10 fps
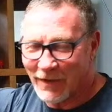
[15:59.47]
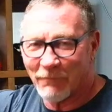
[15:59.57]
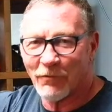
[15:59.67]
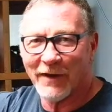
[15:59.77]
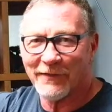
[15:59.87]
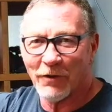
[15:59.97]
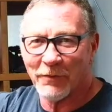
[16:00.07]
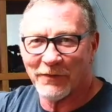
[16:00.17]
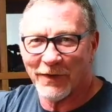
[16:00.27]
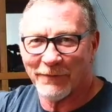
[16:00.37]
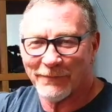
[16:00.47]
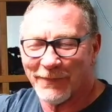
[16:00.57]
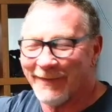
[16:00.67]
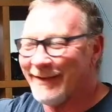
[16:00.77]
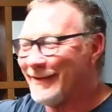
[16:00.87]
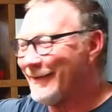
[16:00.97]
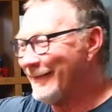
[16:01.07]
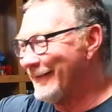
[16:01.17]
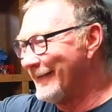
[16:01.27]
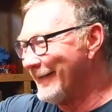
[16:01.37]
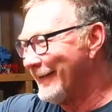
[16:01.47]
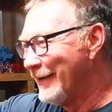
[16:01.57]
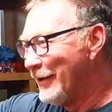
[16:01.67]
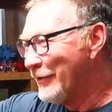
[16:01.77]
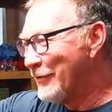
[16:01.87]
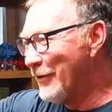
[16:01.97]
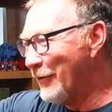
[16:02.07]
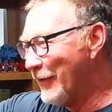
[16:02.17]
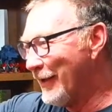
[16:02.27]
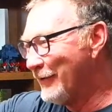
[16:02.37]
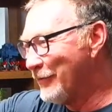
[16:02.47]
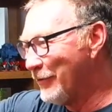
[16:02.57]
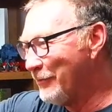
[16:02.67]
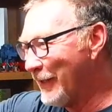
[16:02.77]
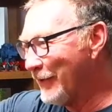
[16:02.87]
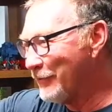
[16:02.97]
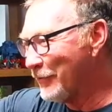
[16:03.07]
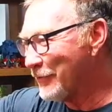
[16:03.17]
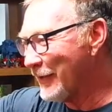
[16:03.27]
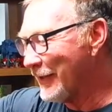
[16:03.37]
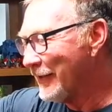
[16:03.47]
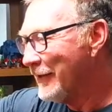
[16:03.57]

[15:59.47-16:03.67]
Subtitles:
I'm right there with you. So it should be interesting.